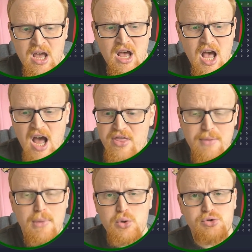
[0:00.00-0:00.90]
and the
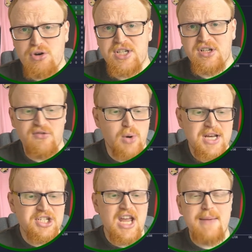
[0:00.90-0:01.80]
most recent of
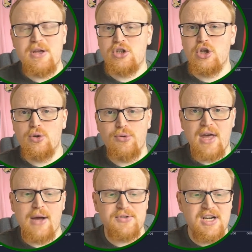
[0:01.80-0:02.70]
which came in
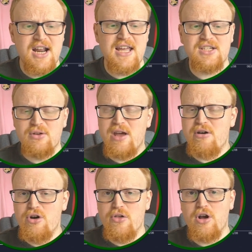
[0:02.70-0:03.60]
2008. So they're
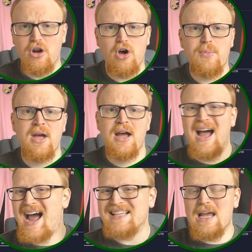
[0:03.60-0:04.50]
another club.
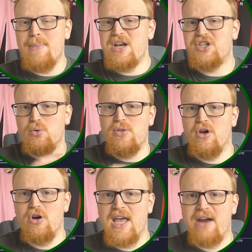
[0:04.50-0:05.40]
As I mentioned with the
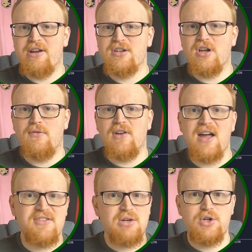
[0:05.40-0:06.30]
Hungarian top flight,
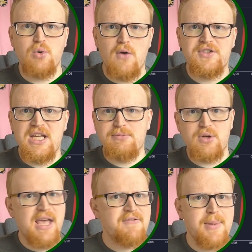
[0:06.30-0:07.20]
there's only 12 teams, so
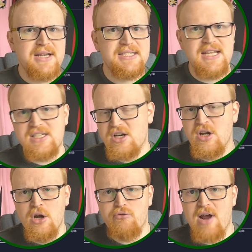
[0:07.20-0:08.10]
you have a bad season,
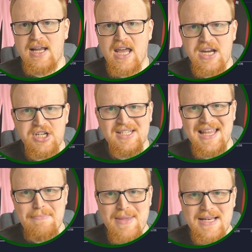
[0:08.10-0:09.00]
relegation is
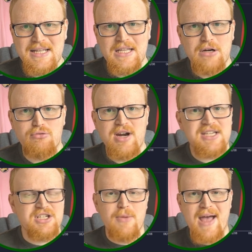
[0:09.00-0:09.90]
immediately a
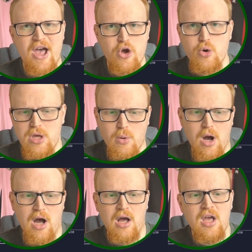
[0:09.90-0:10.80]
risk no matter who you
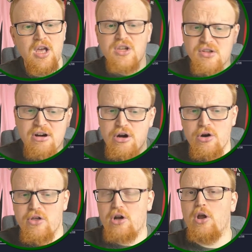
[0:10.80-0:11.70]
are. So they're
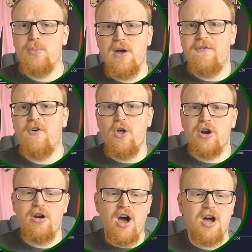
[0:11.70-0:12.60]
another club that have fallen
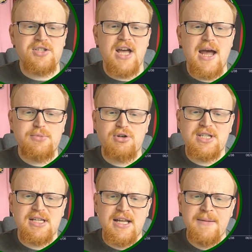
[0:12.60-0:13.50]
on hard times
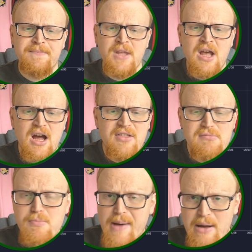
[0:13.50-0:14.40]
recently. They've
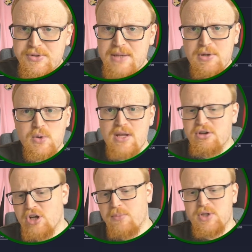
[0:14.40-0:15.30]
been bouncing between the
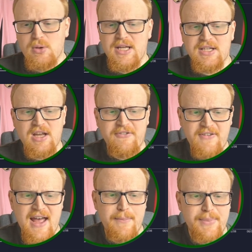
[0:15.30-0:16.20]
top 2 leagues a
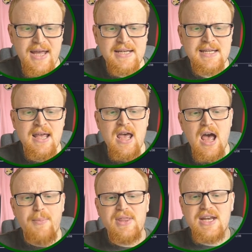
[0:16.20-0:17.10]
fair bit,
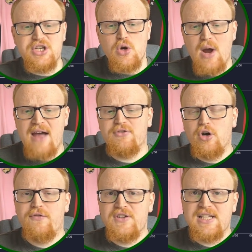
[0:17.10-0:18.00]
but they do have
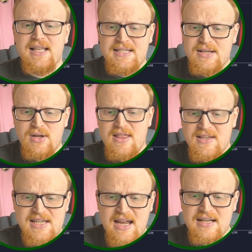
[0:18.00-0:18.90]
good facilities in the
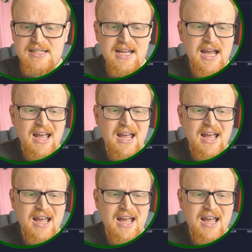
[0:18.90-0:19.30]
second tier